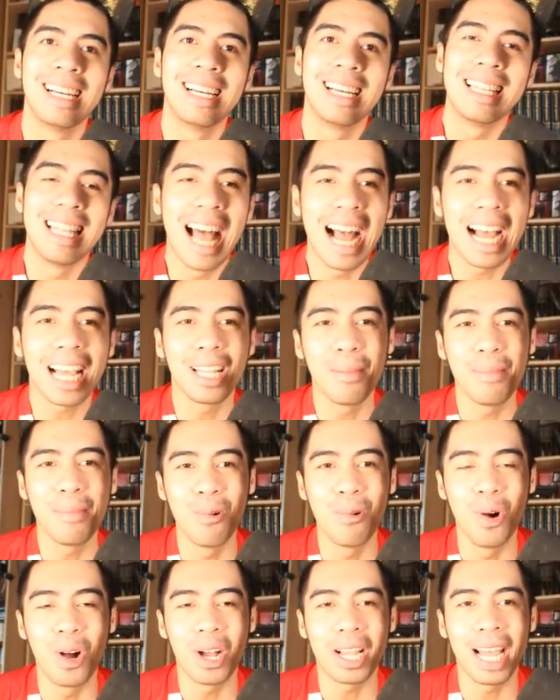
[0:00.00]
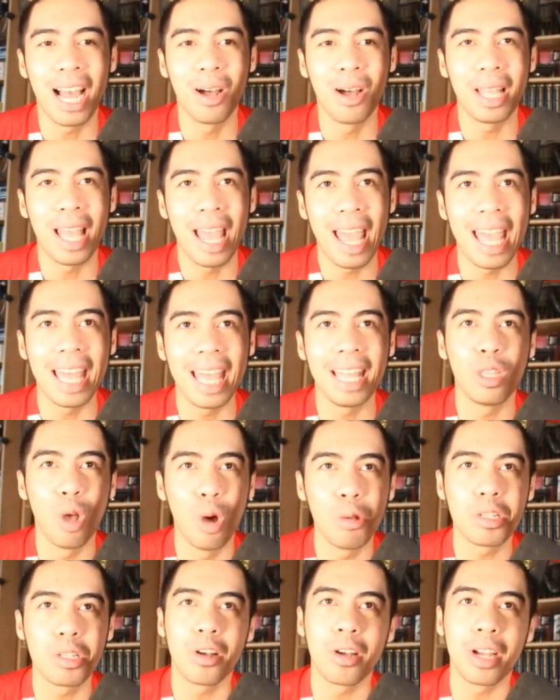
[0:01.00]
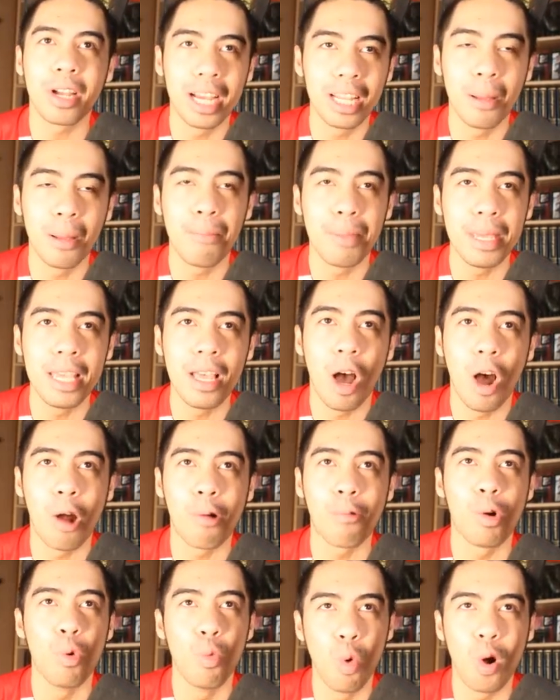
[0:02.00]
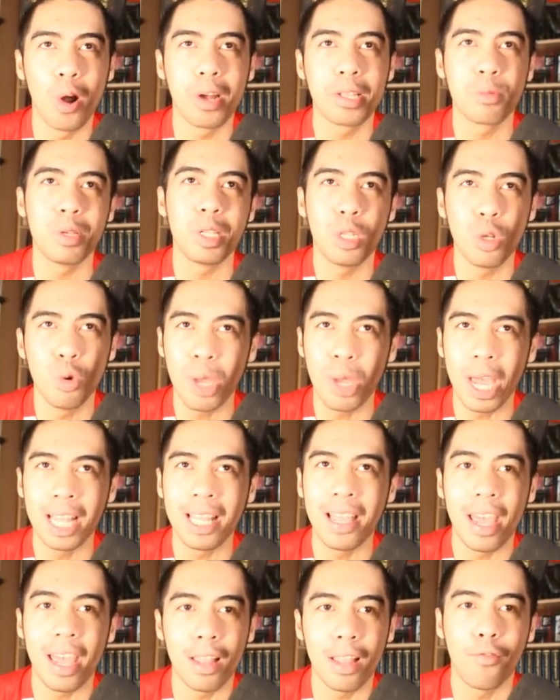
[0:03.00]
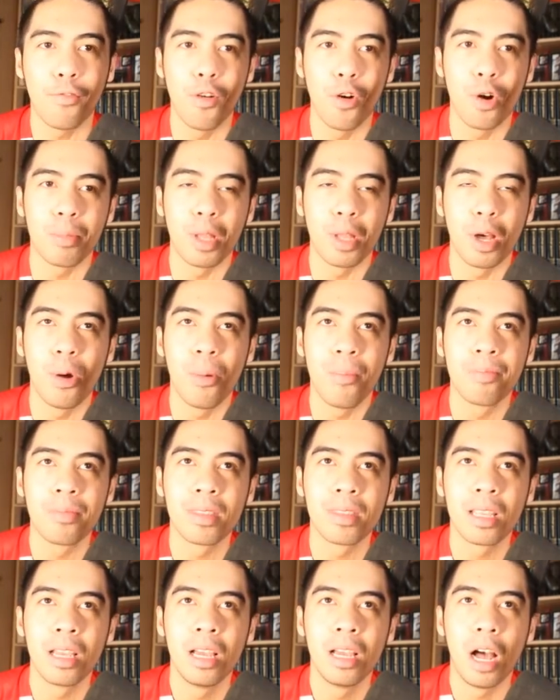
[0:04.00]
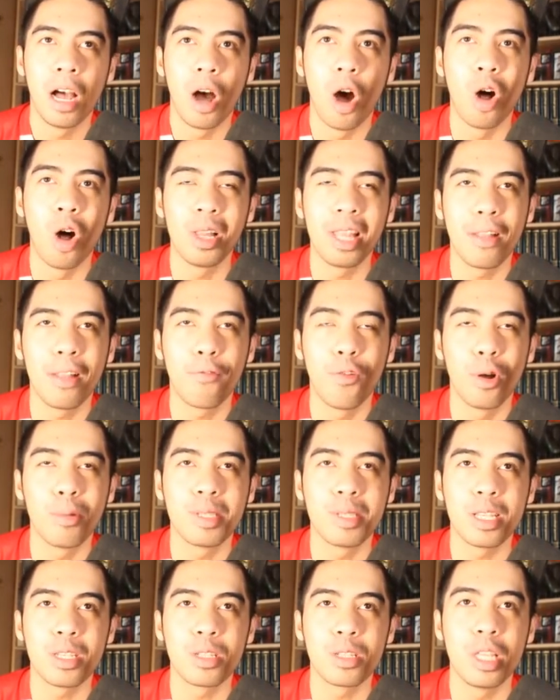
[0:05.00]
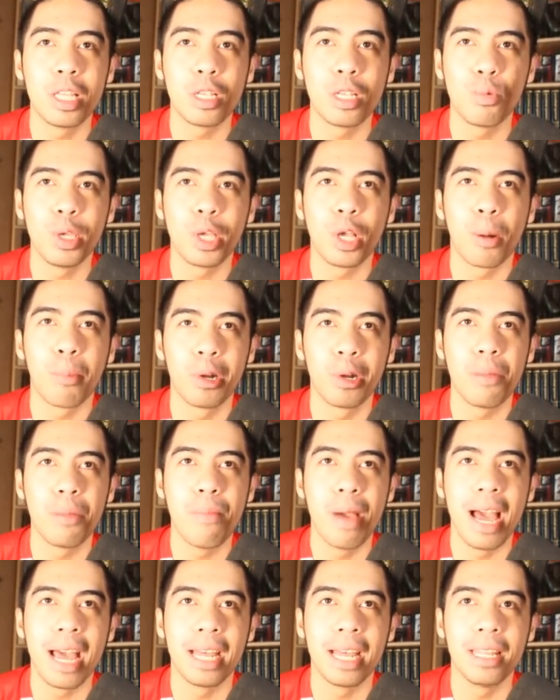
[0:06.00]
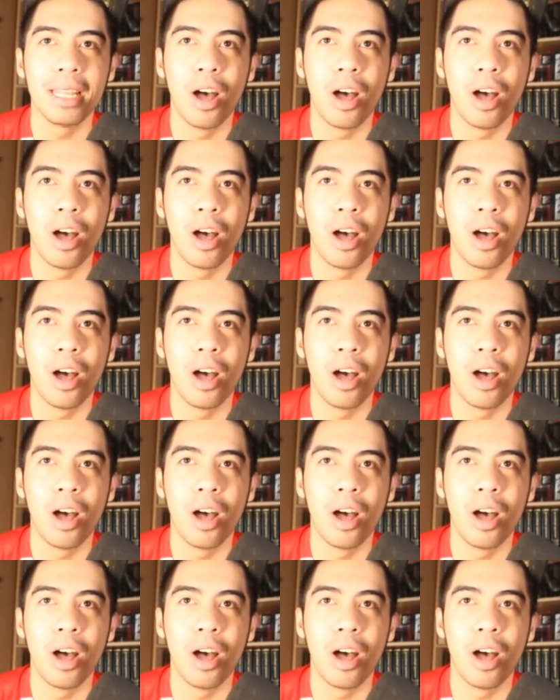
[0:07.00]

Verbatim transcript: Not going to be a walkout. And those are going to be our rewards. We do get an inform, though. All the informs this, this week are pretty bad.